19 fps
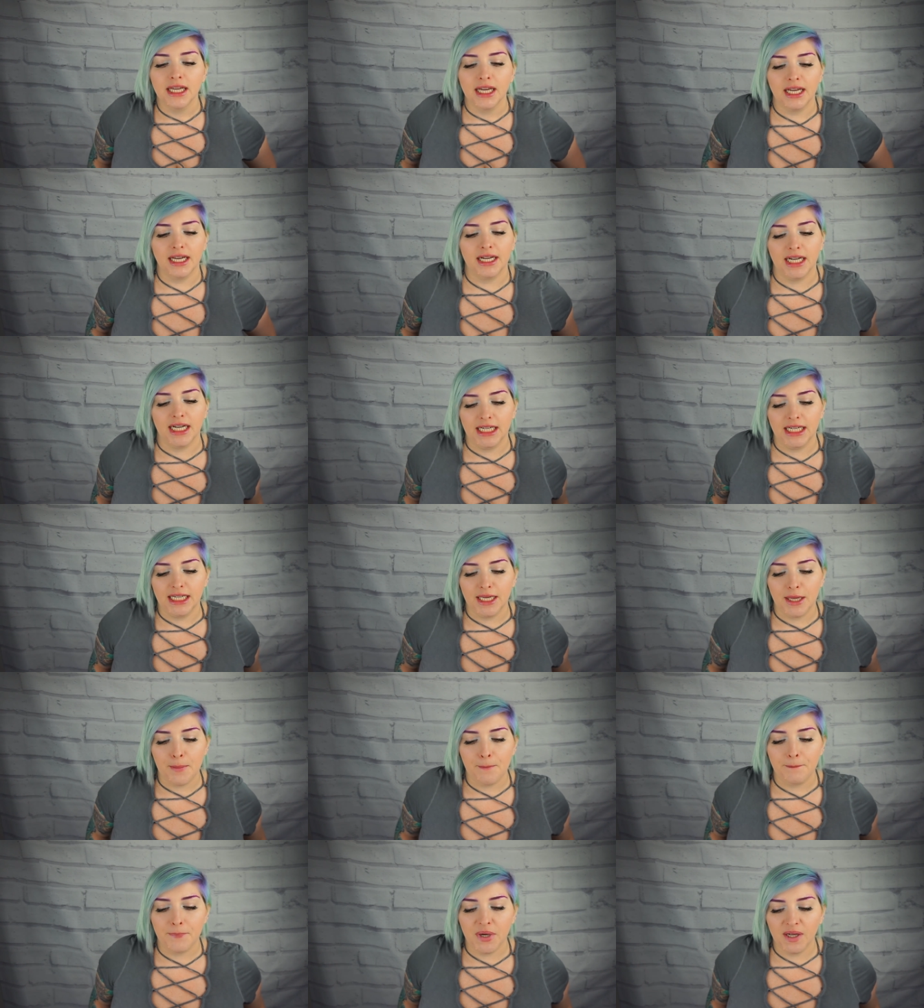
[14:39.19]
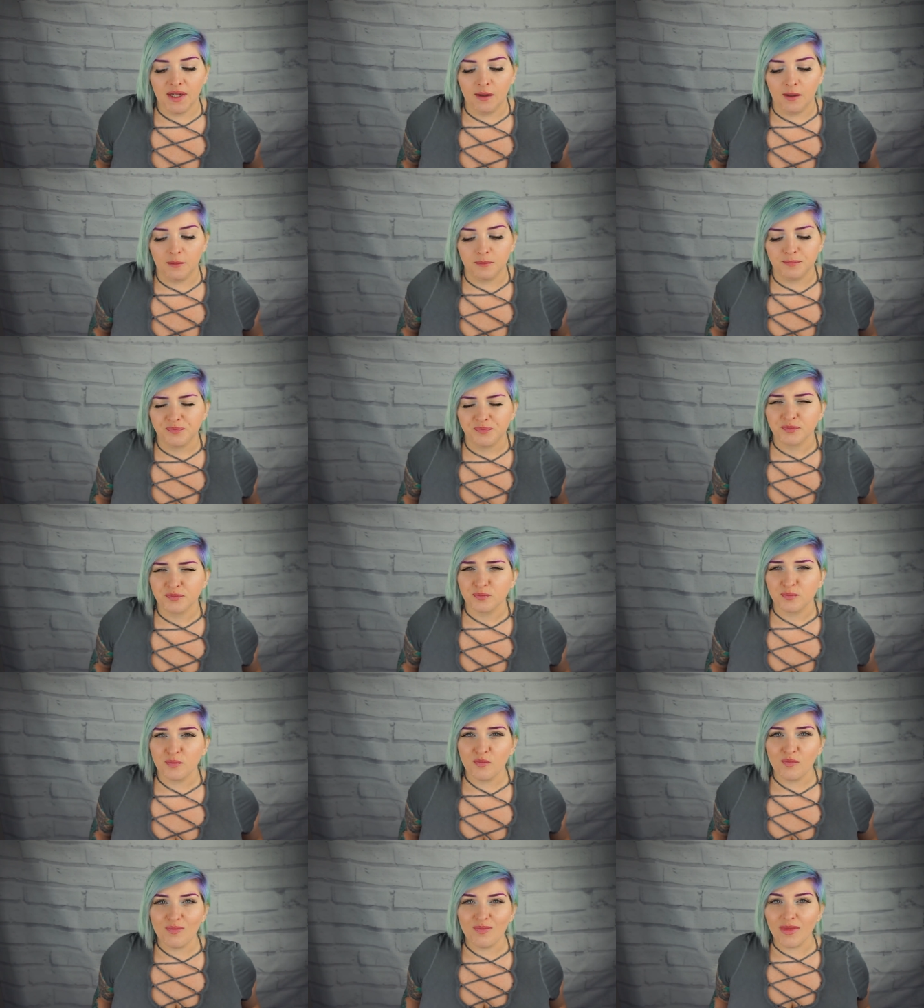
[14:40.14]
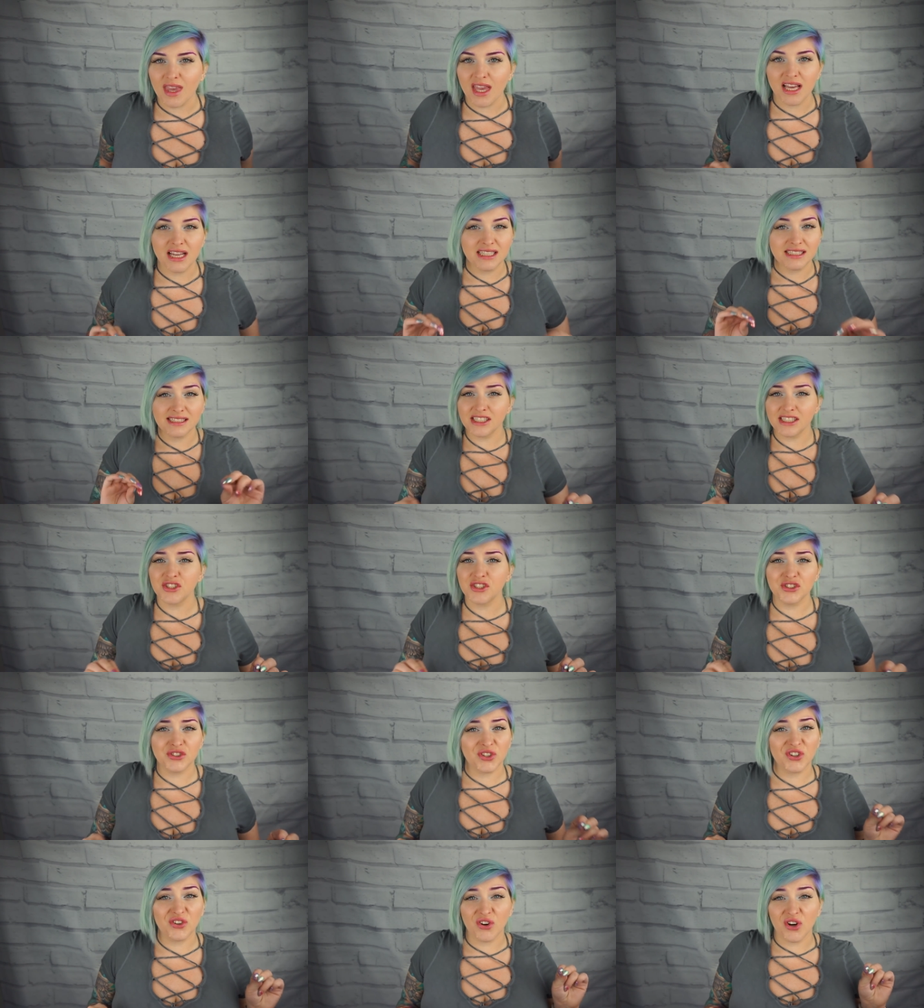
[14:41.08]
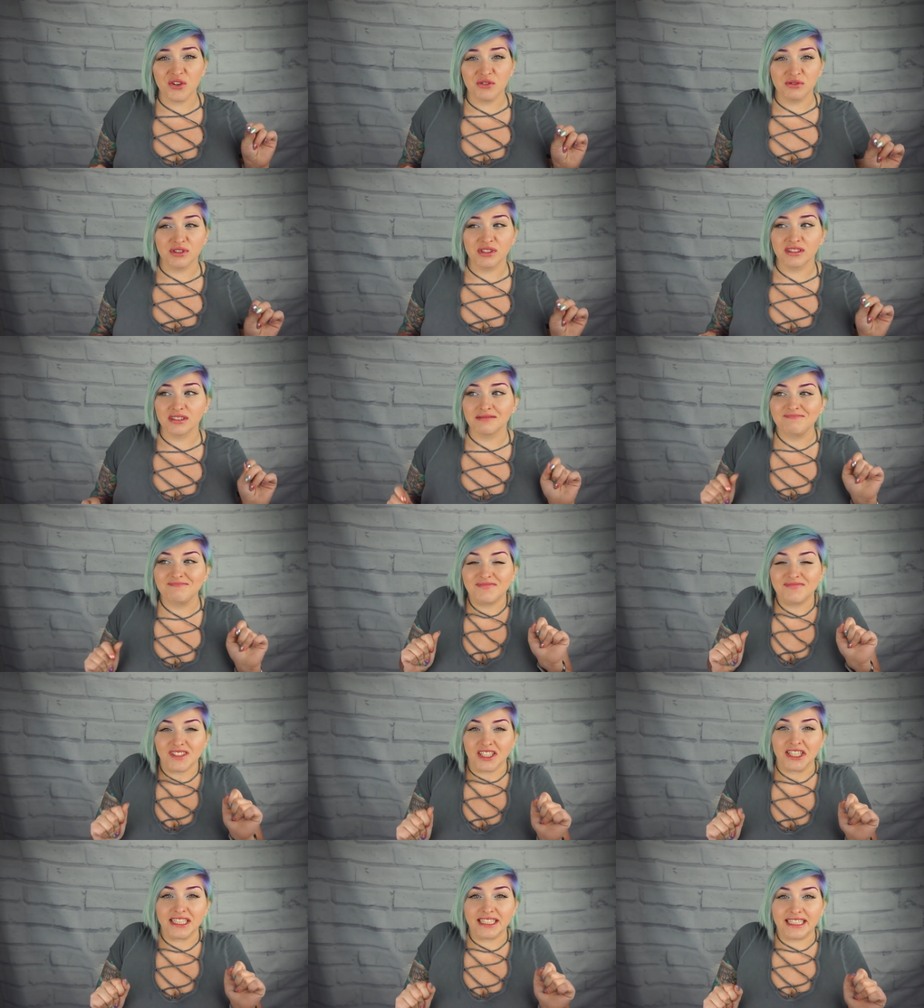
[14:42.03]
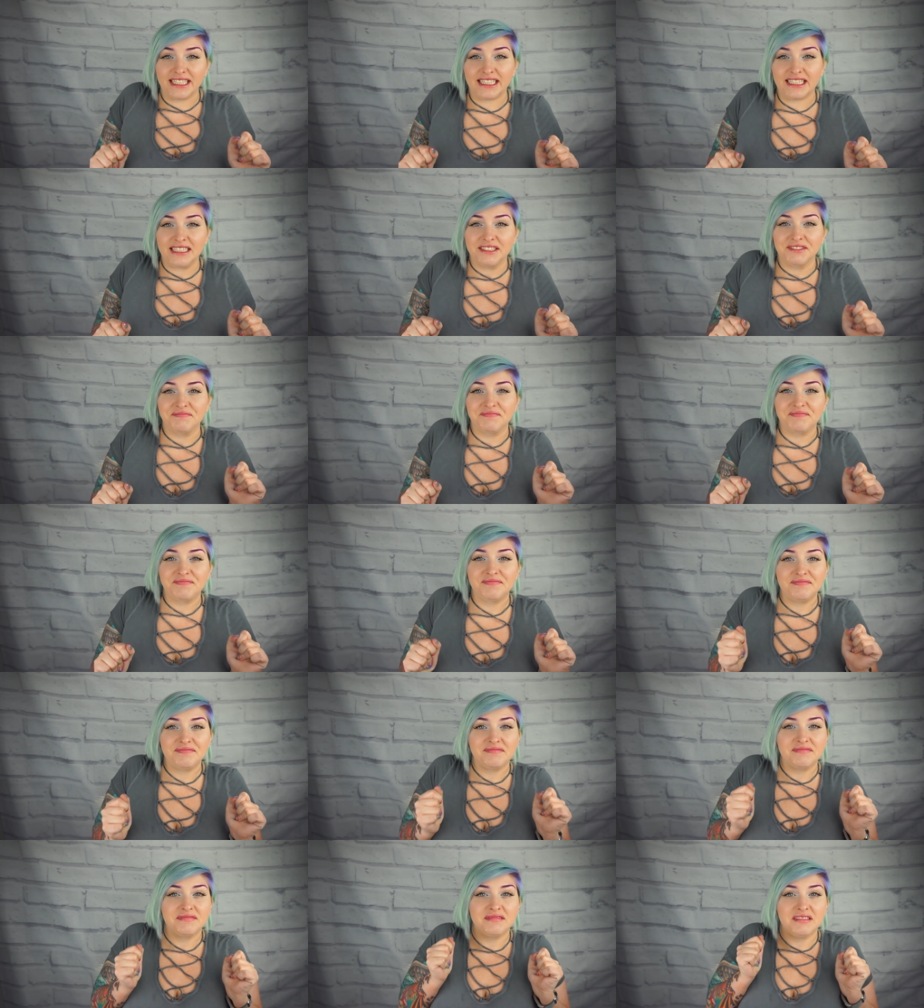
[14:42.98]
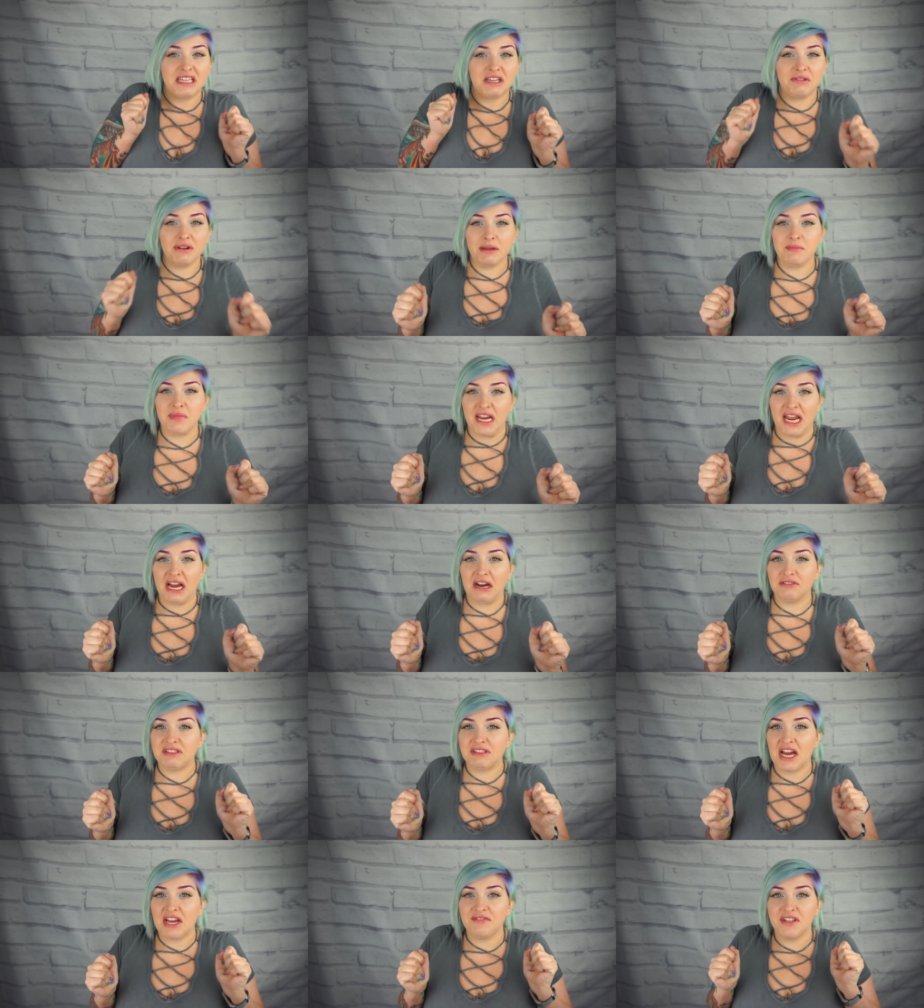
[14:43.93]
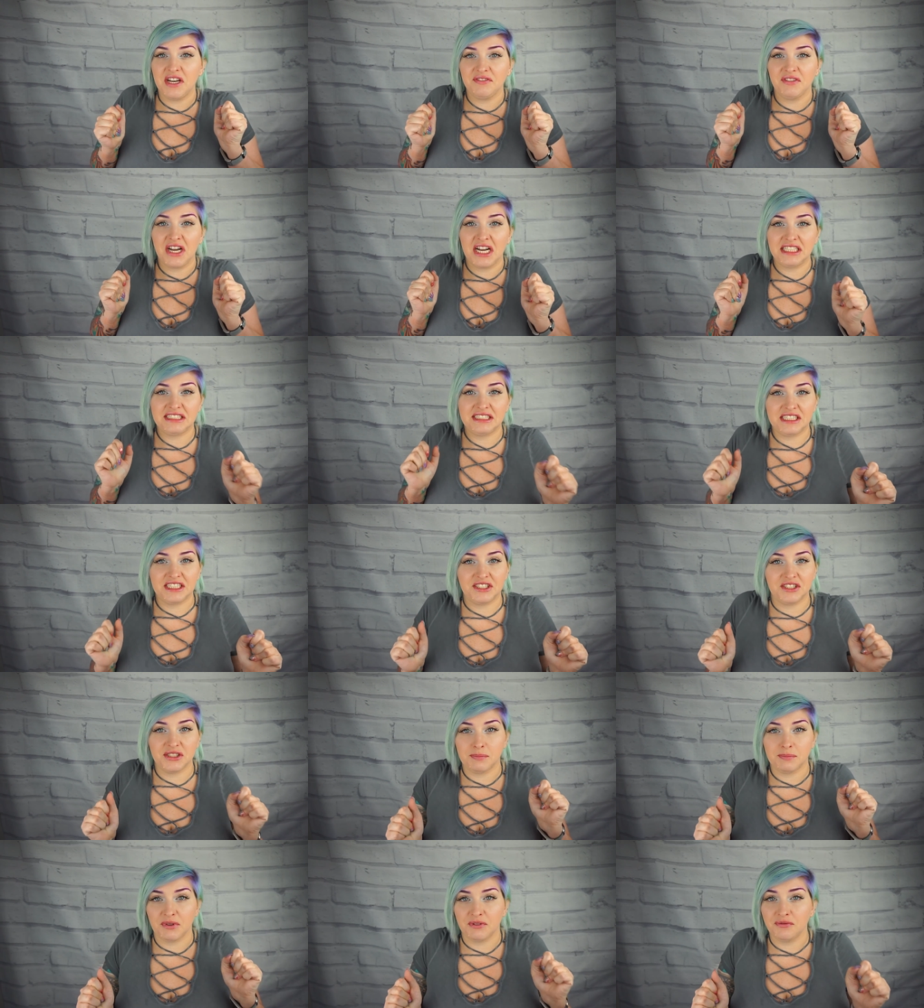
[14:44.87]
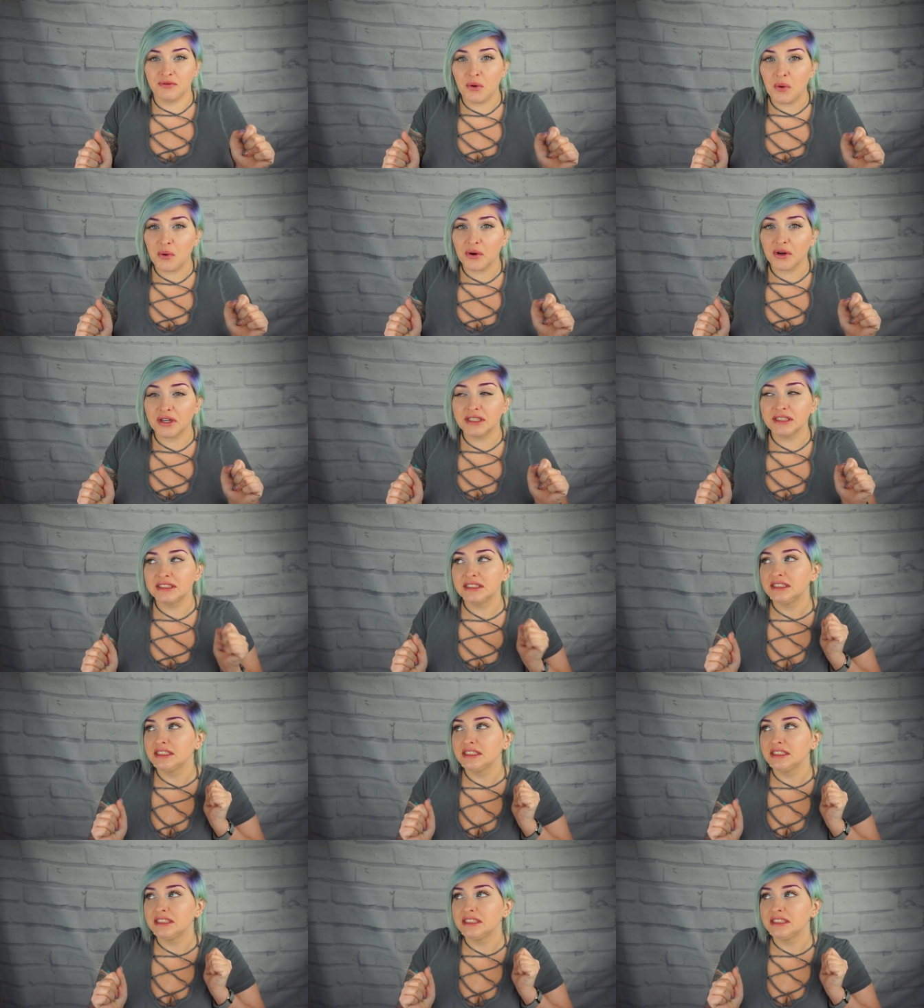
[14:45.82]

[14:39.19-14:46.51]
But stitches are gross, they're icky, they creep me out. I've never had stitches before.